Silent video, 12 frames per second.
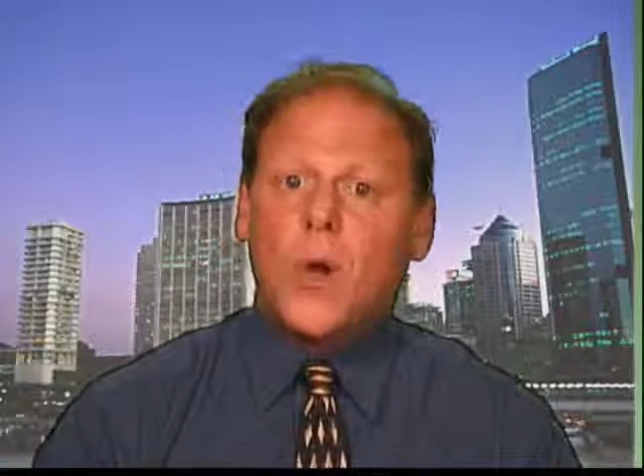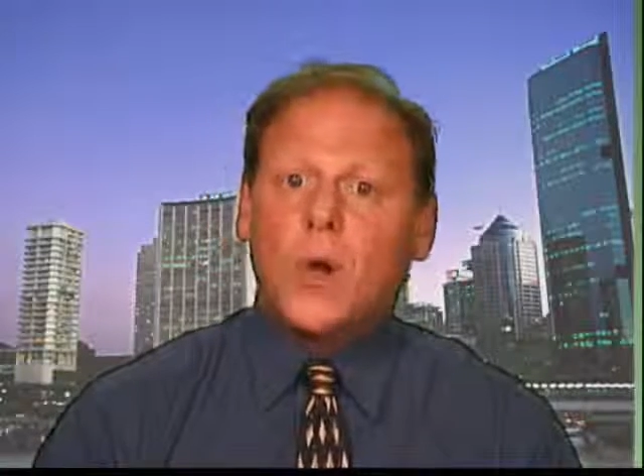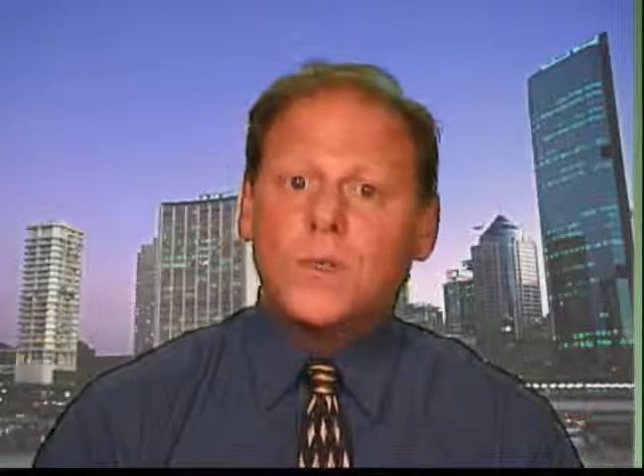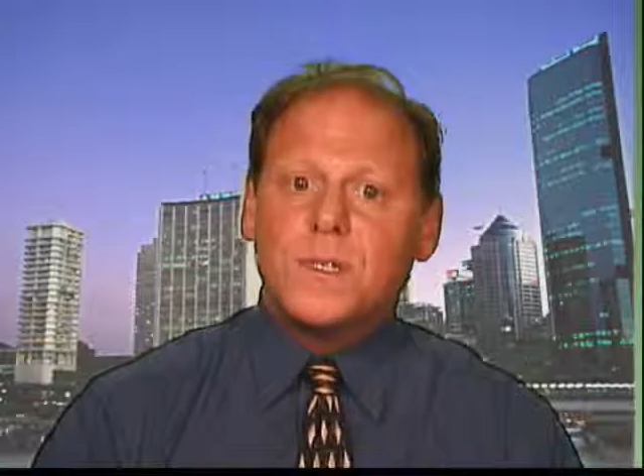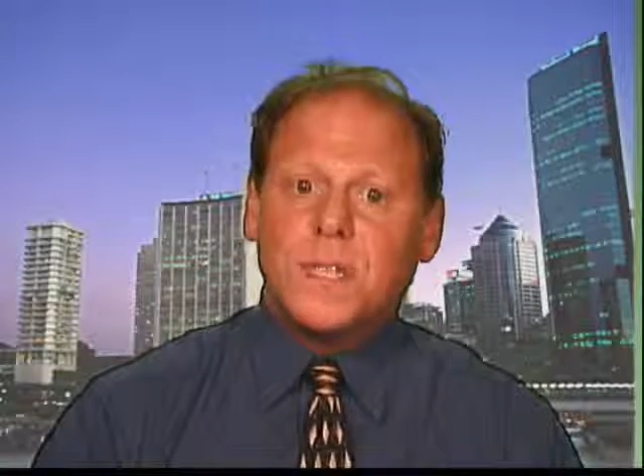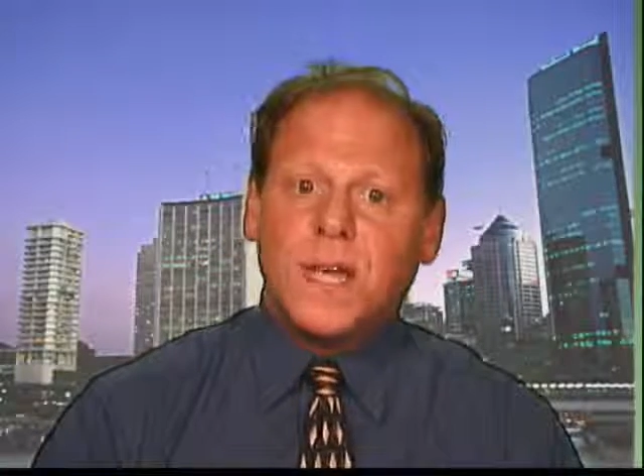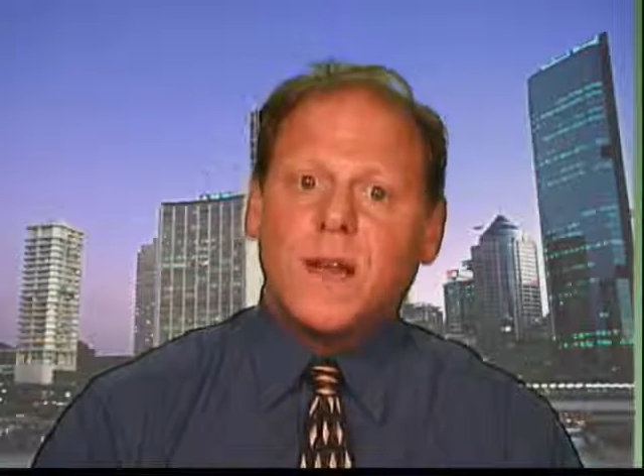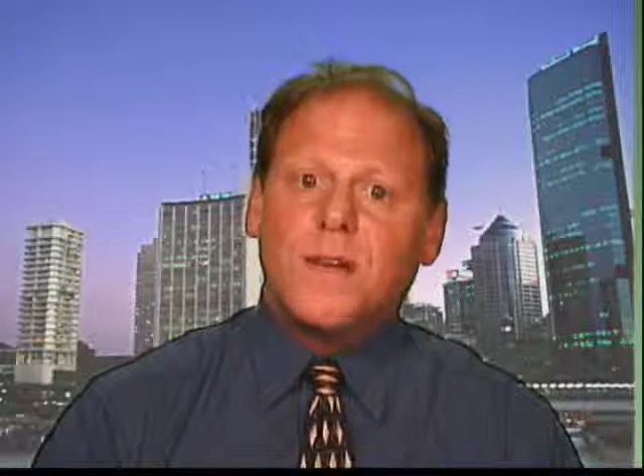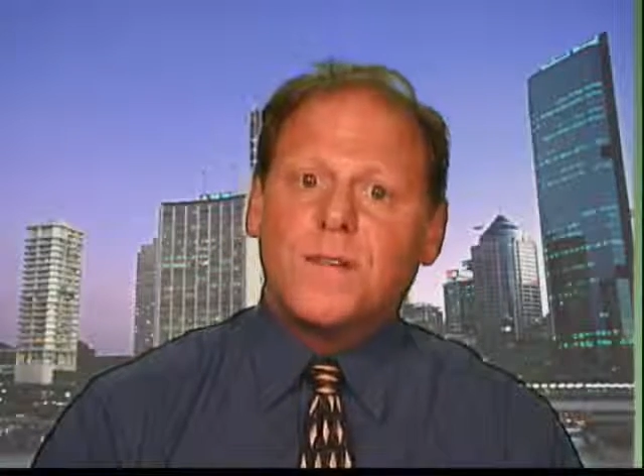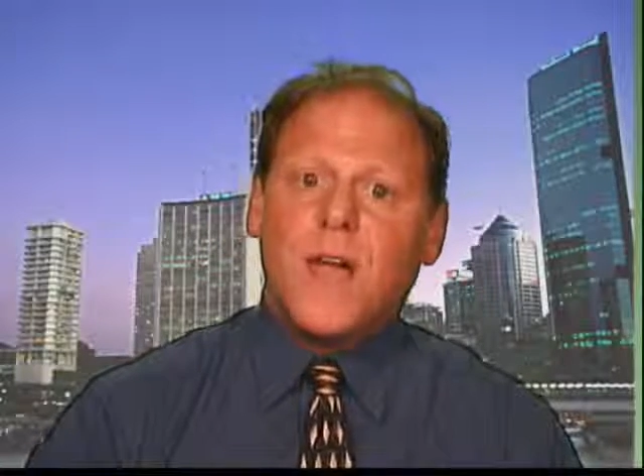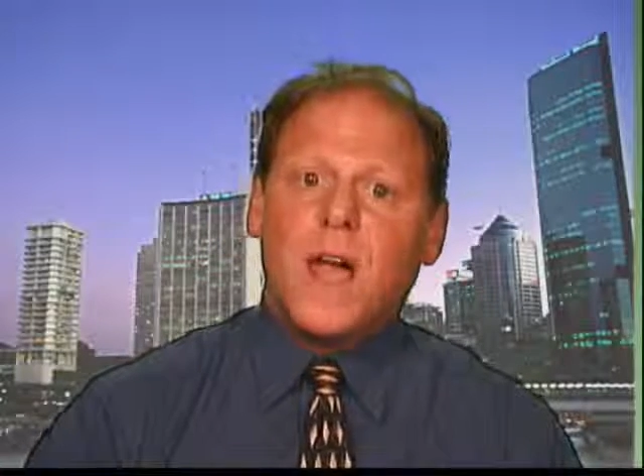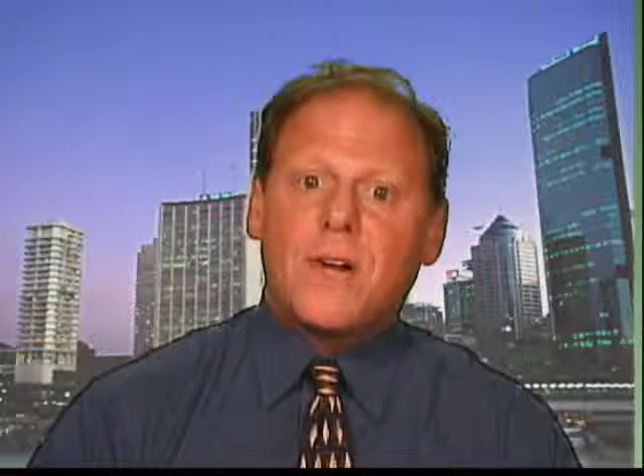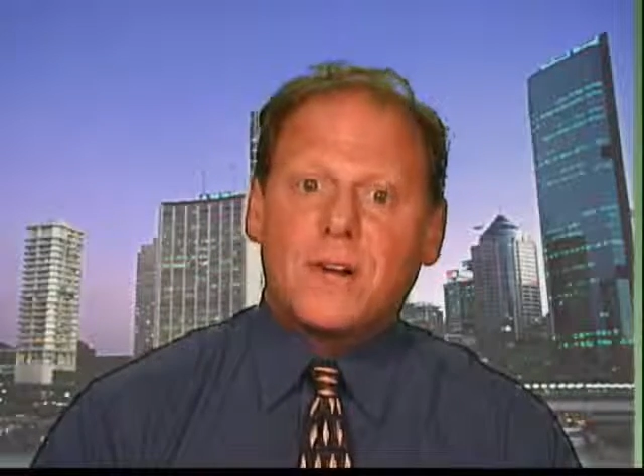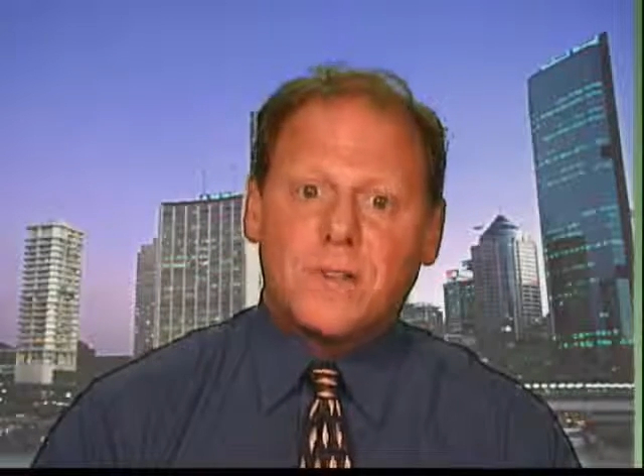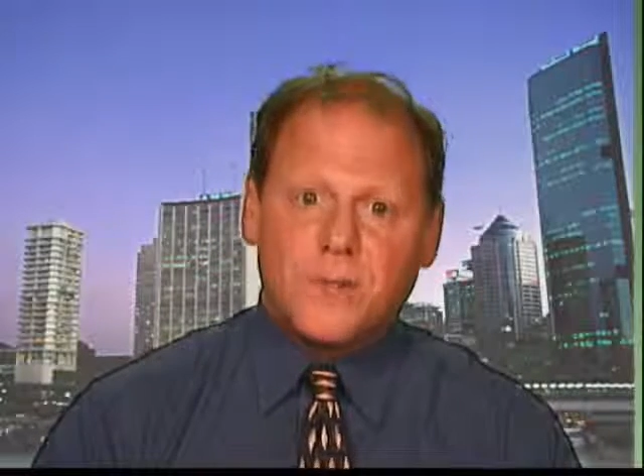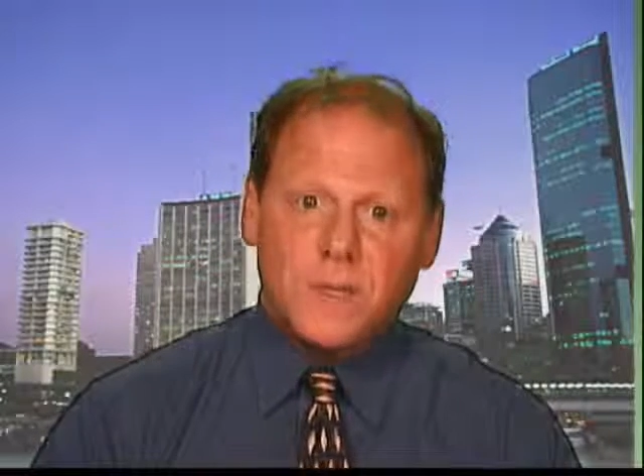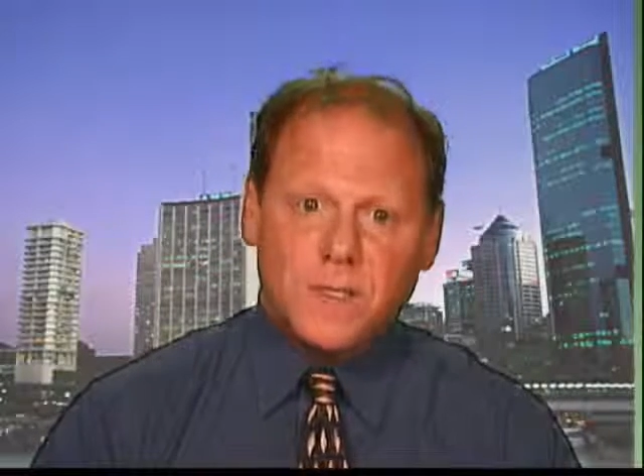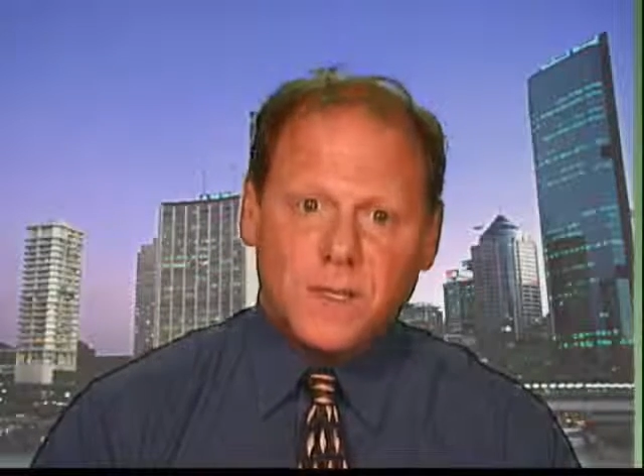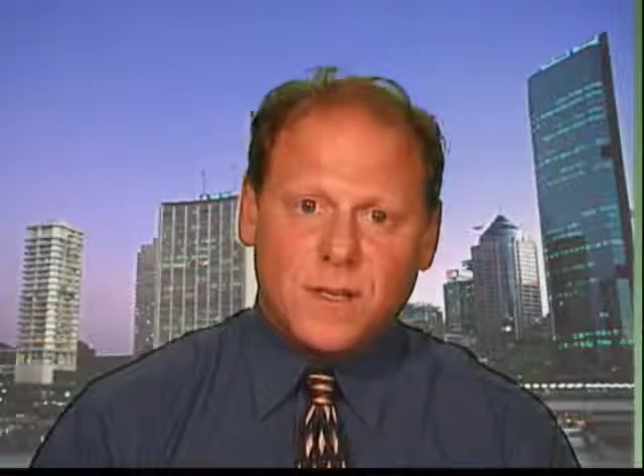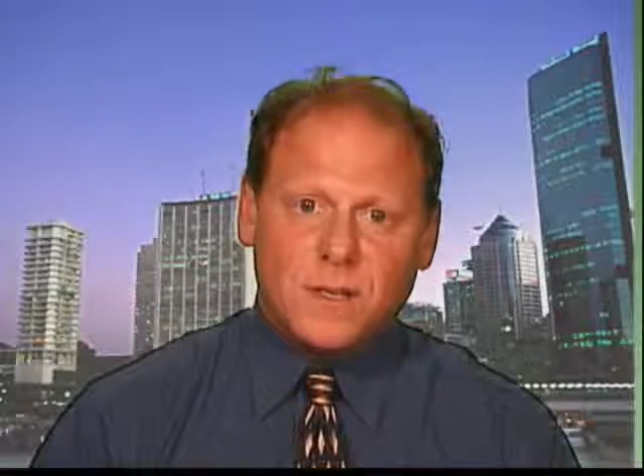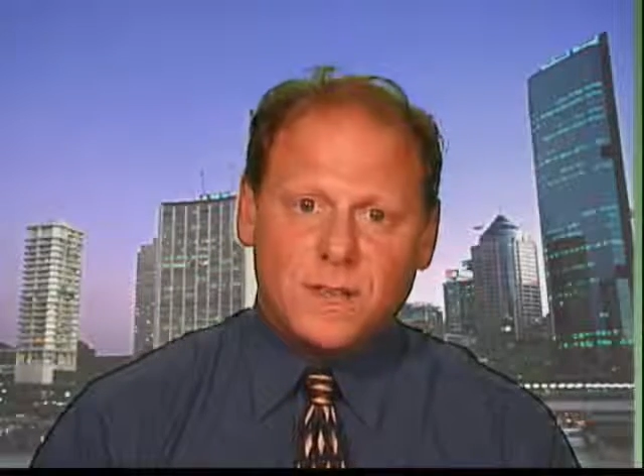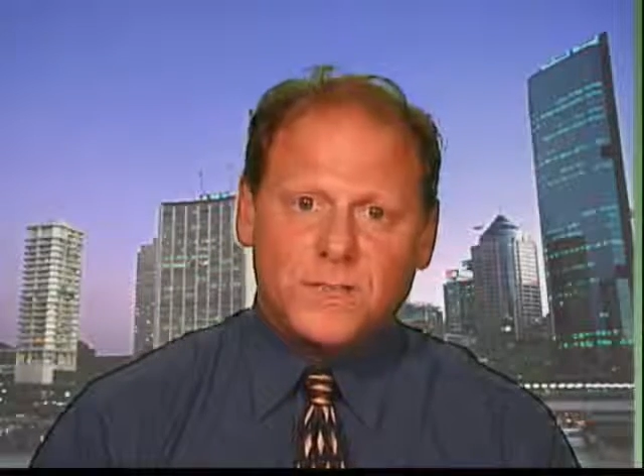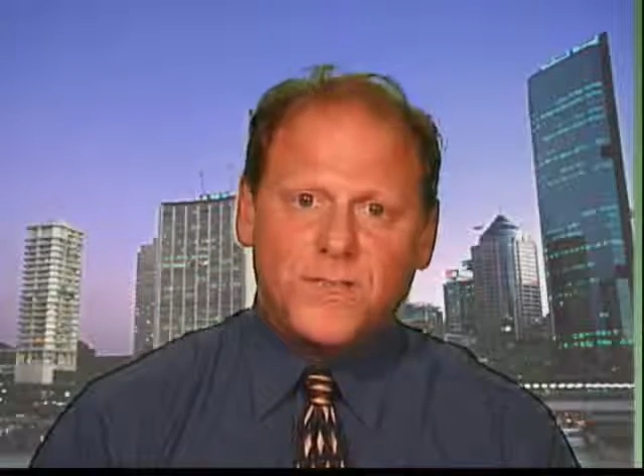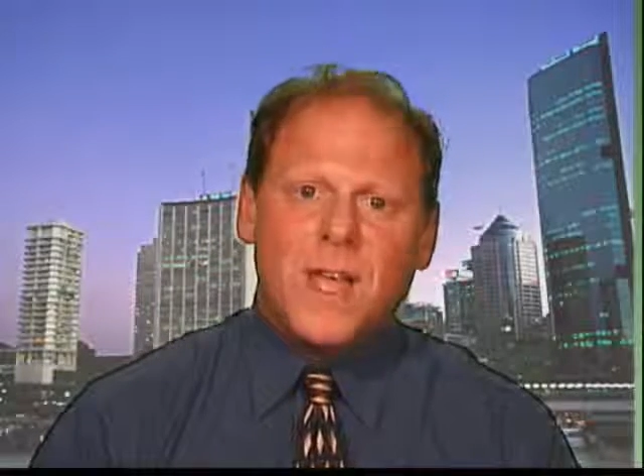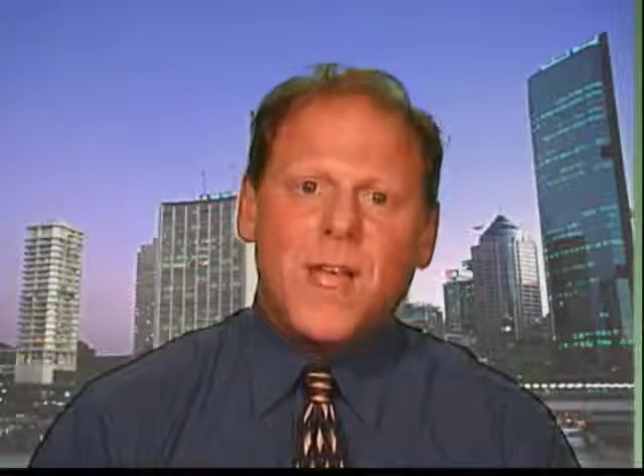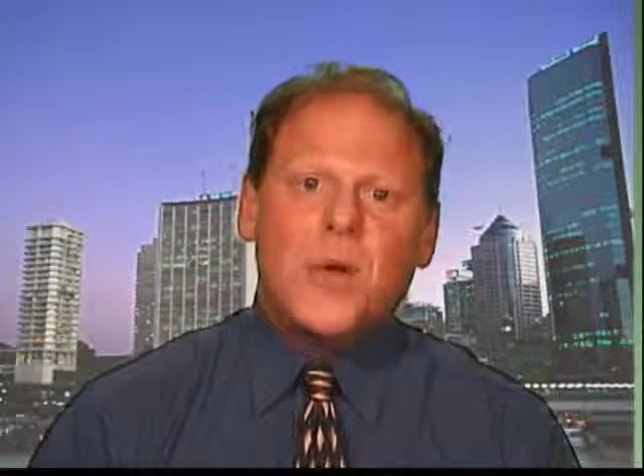own set of characteristics.